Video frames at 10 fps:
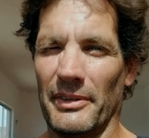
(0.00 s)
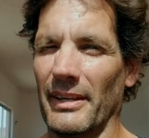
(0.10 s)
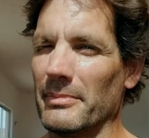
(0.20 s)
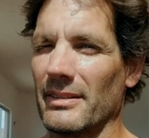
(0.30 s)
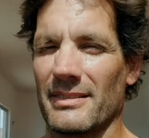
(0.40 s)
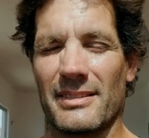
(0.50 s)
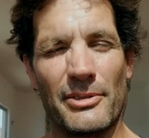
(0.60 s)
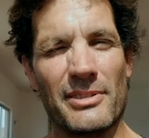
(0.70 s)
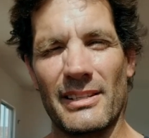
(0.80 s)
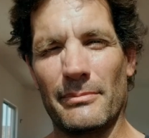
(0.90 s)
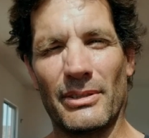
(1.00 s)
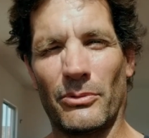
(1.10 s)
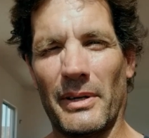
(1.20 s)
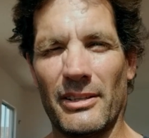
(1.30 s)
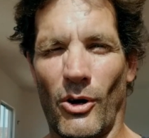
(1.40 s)
because seriously,
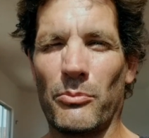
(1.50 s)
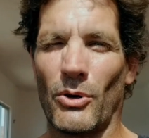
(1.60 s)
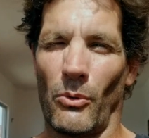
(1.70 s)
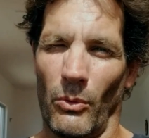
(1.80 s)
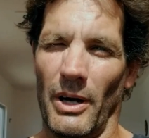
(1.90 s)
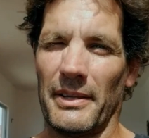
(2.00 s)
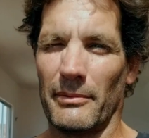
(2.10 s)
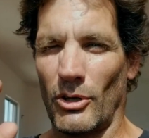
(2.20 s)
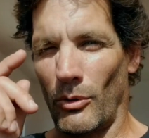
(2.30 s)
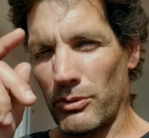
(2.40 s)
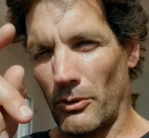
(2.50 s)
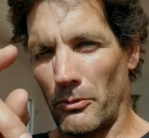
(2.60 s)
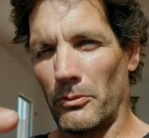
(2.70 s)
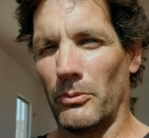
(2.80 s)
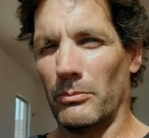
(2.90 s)
between GoPro 1 and
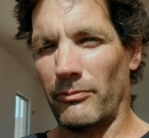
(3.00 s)
GoPro